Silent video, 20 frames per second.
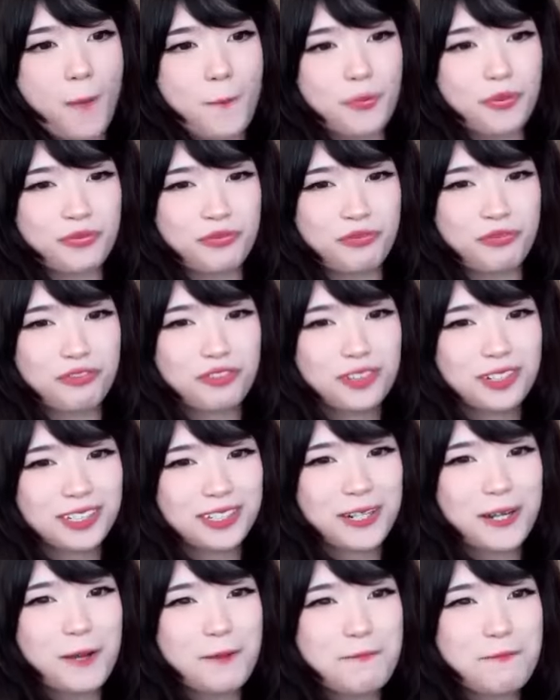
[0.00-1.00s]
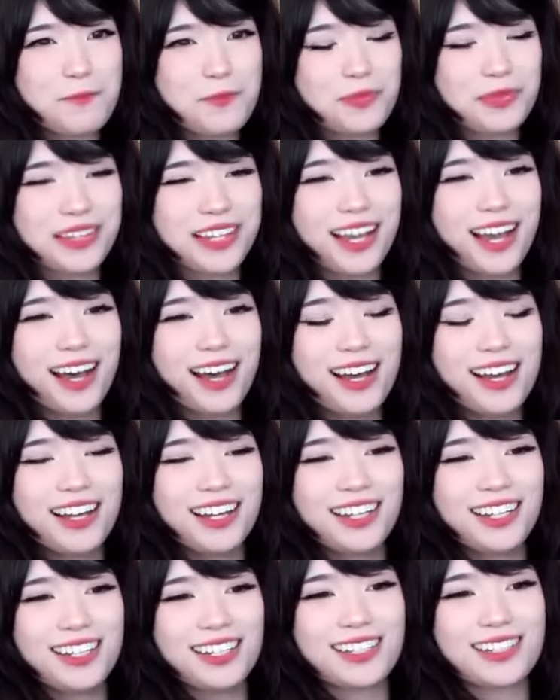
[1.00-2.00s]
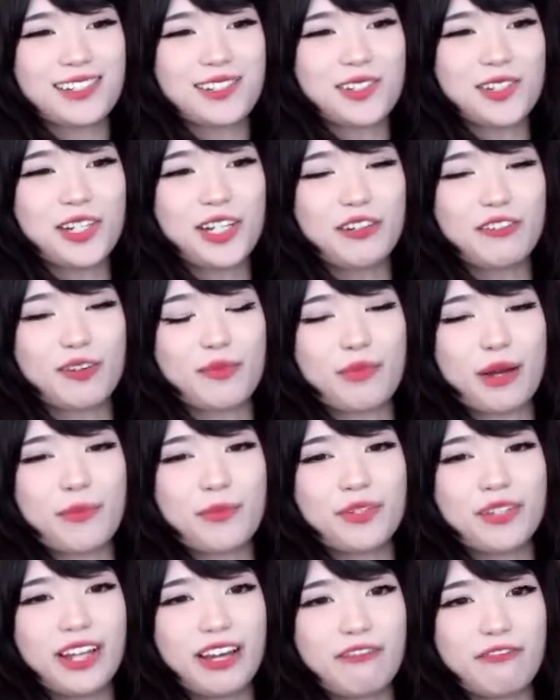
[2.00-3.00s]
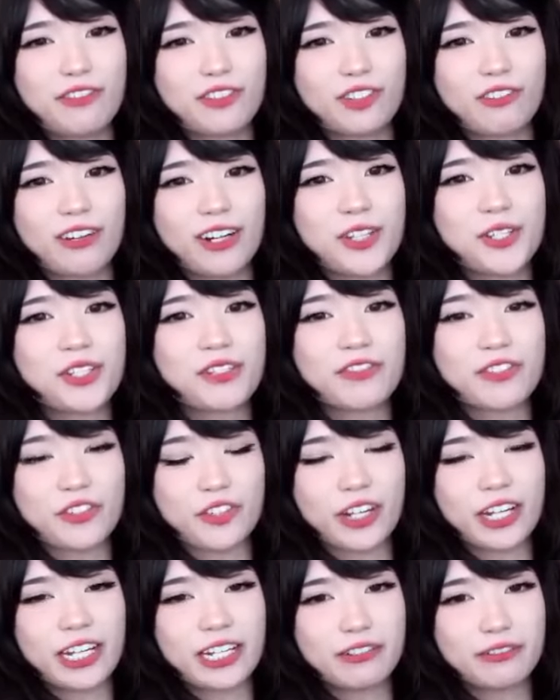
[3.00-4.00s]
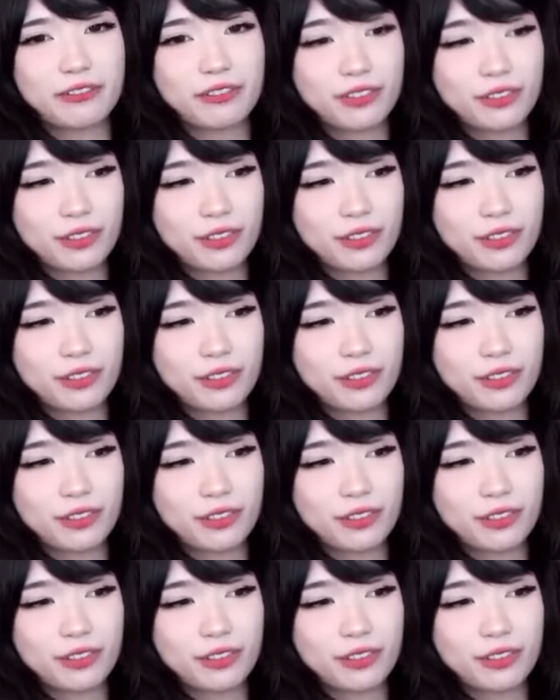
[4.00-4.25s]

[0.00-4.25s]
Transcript: This is some incredibly satisfying tree He's work. He's gonna remember that for the rest of his life.